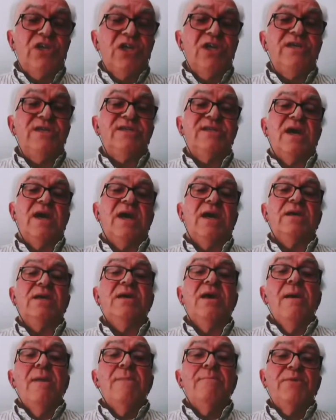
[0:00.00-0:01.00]
that
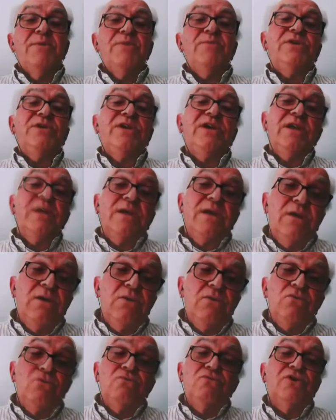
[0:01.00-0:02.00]
is how
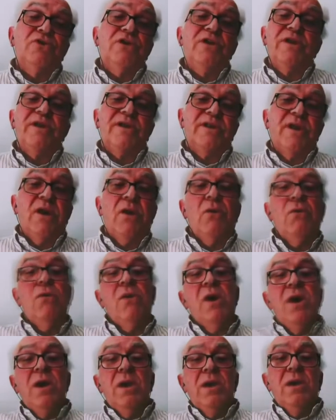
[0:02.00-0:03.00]
we need to make
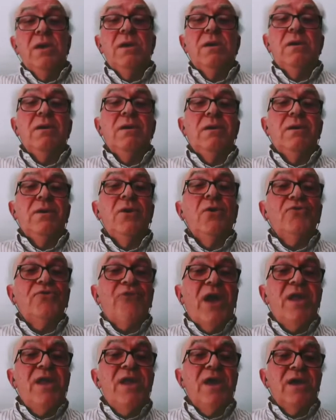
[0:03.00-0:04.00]
things easier,
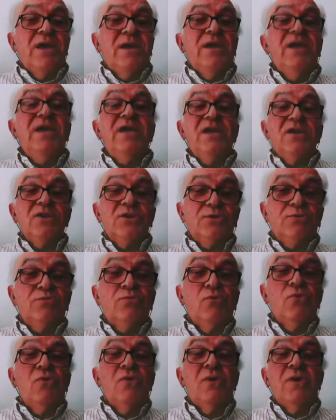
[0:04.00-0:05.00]
to
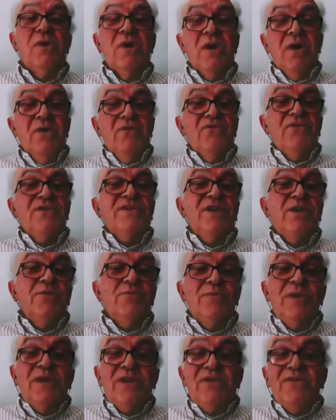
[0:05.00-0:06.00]
make sure
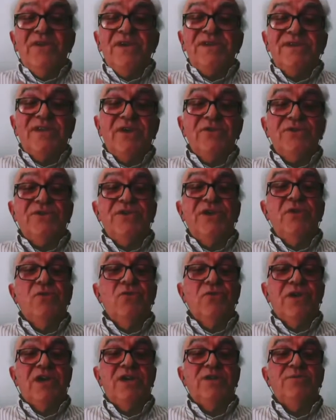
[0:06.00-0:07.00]
that someone
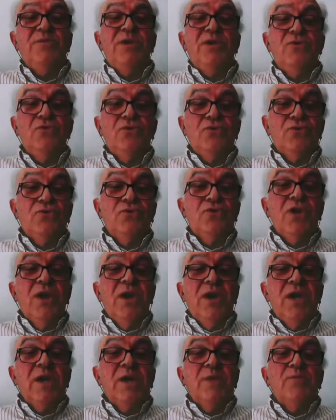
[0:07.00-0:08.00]
doesn't have to
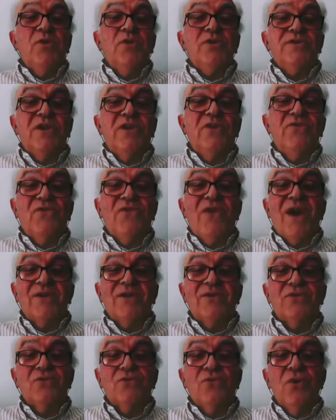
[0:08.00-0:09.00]
go to
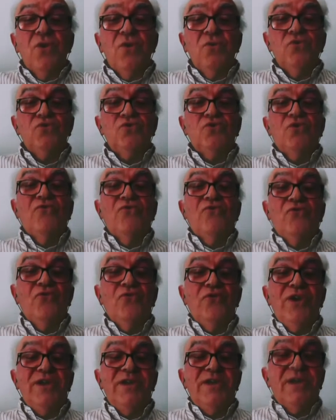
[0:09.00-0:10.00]
Lisbon
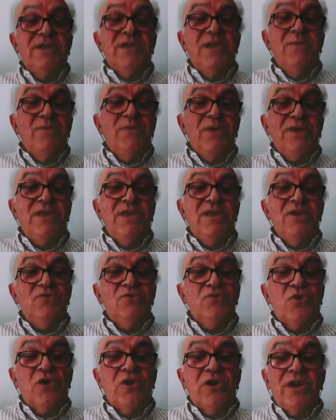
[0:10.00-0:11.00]
for
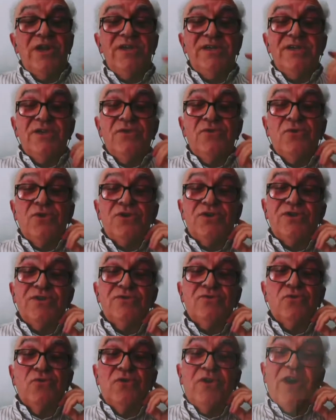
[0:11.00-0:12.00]
a 5 or
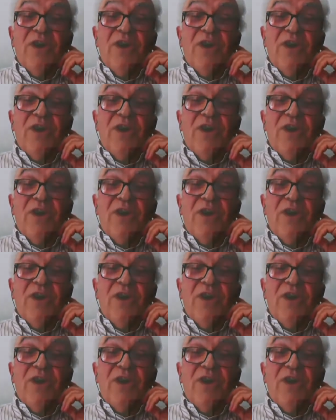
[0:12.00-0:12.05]
10